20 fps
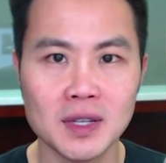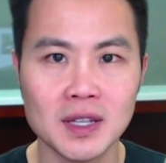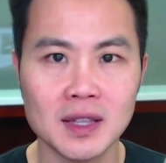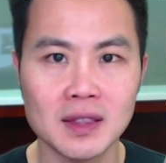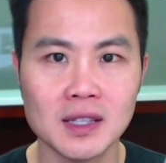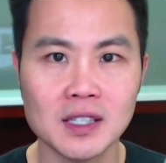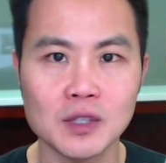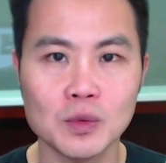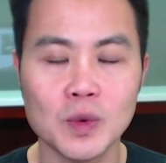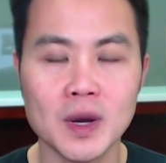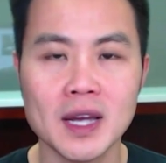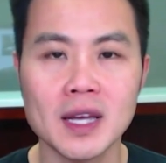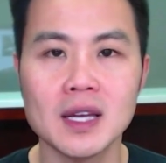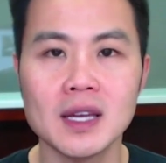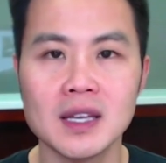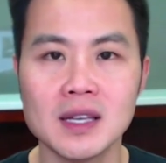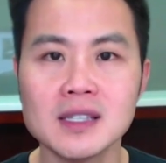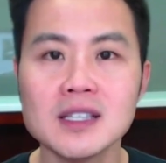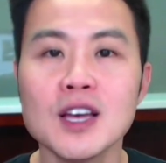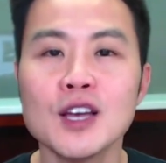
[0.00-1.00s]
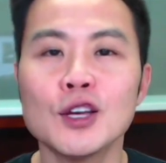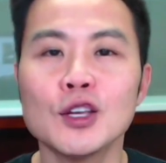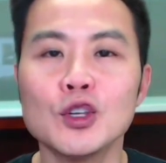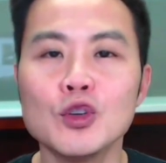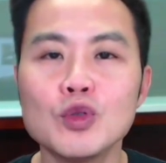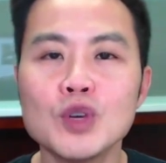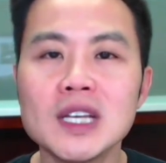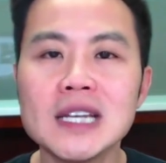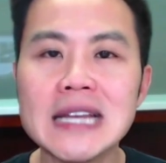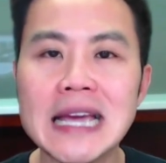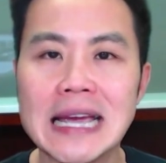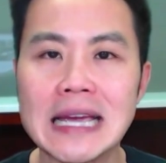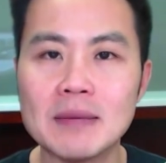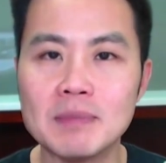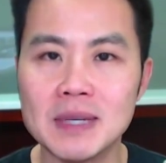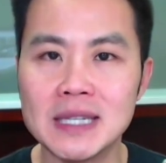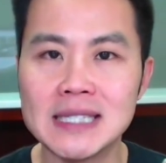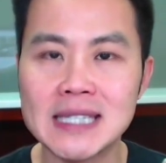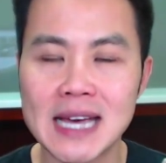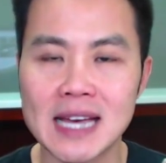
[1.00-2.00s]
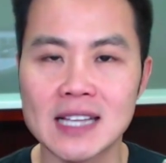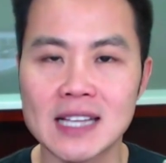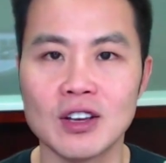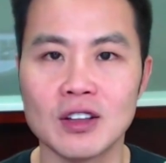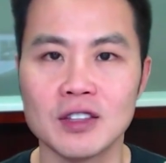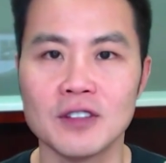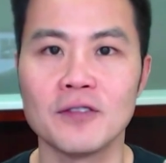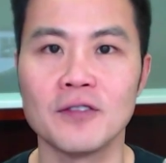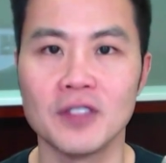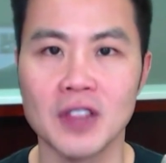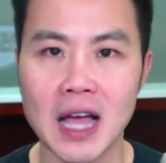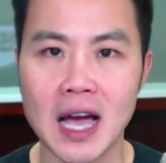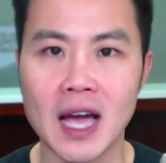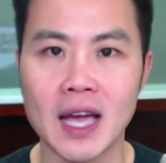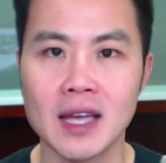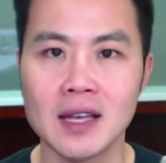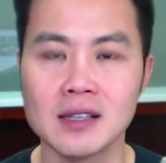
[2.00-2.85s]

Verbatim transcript: it this way is you can A/B test on the fly.